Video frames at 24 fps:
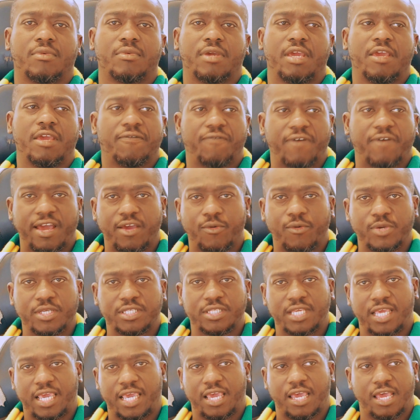If I
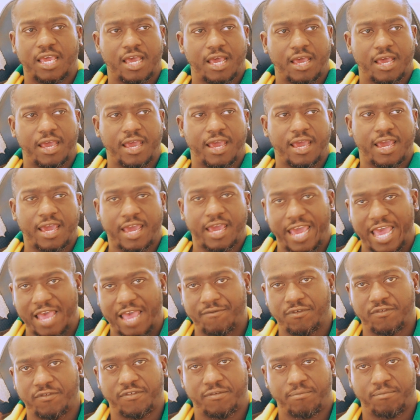was
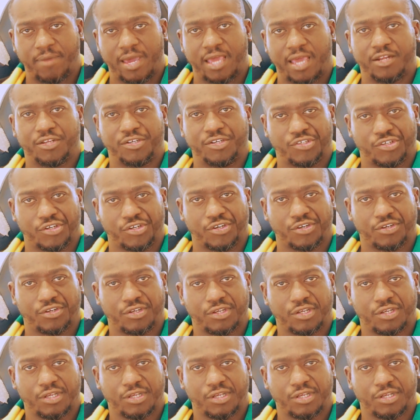half of a manager,